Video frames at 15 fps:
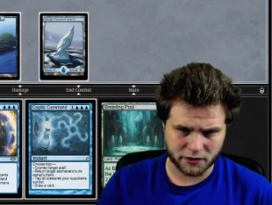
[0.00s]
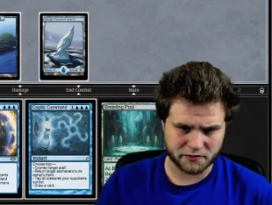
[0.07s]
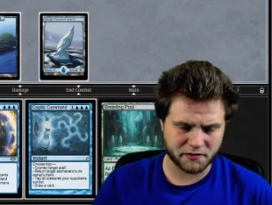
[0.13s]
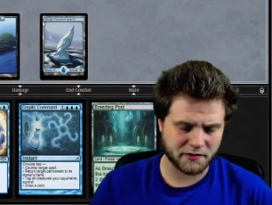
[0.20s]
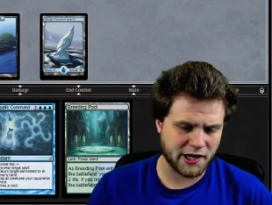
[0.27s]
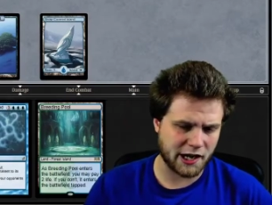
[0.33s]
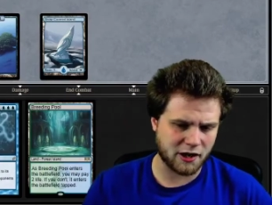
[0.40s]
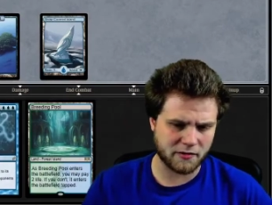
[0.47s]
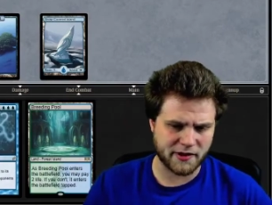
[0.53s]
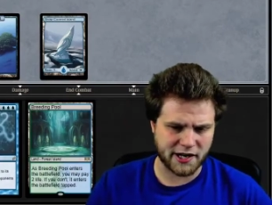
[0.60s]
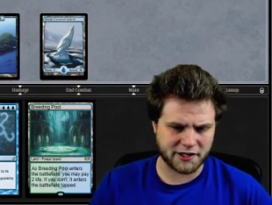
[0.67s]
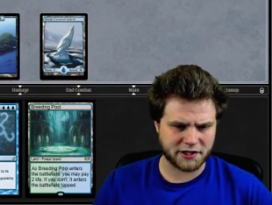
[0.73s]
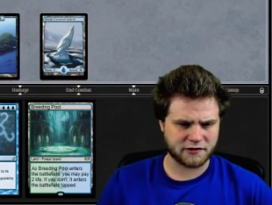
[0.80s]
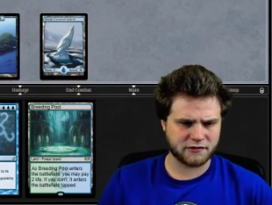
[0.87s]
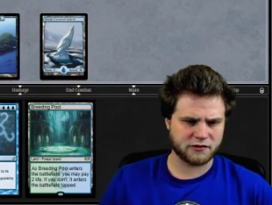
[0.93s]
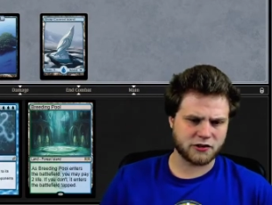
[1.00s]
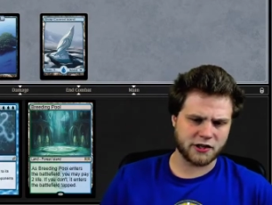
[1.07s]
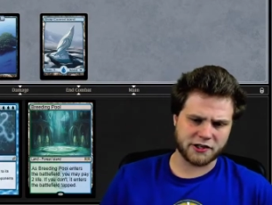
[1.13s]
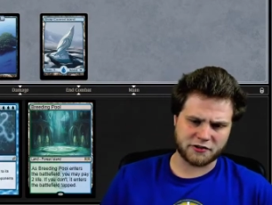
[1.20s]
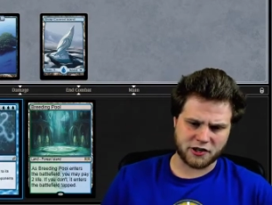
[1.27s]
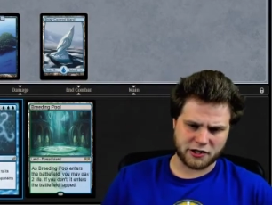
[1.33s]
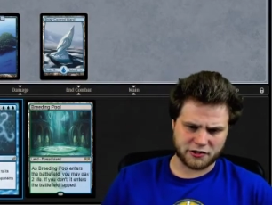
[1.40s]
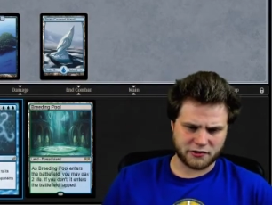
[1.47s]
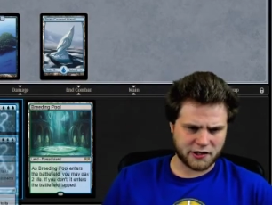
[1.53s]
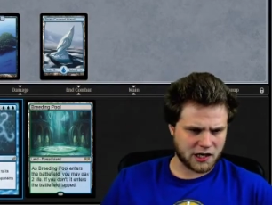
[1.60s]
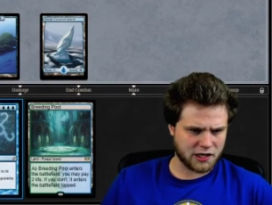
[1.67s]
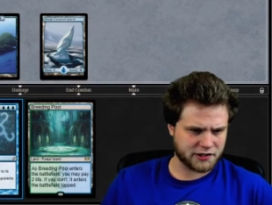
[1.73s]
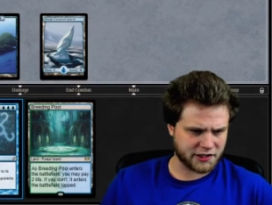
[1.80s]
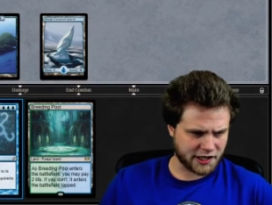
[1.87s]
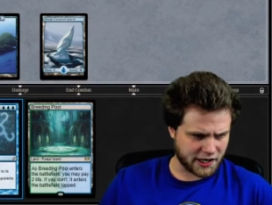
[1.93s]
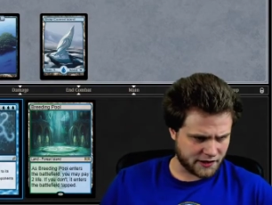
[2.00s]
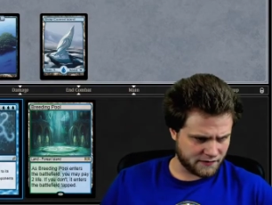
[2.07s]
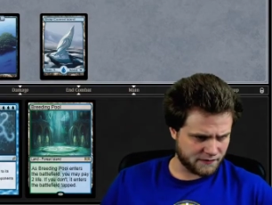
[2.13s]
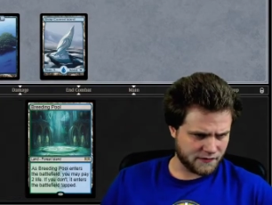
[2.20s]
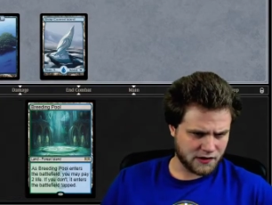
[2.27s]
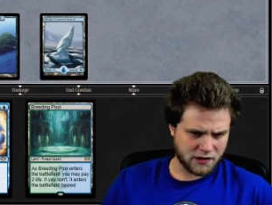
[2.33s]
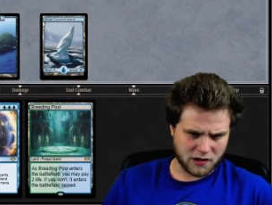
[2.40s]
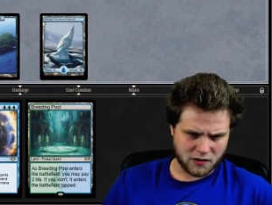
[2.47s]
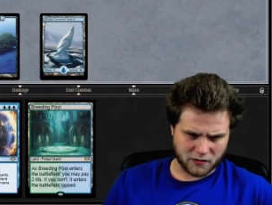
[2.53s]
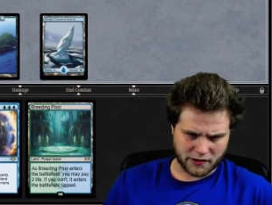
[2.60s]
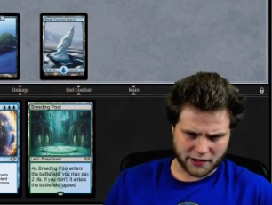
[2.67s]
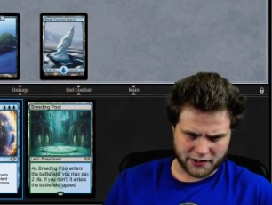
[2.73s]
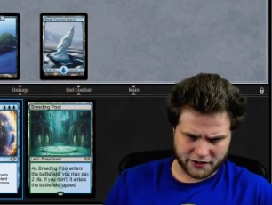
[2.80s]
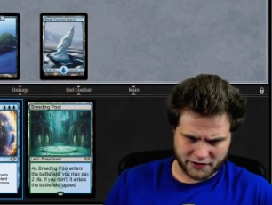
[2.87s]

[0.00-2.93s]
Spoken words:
some counter magic. Try to draw 2 cards again. We're going to do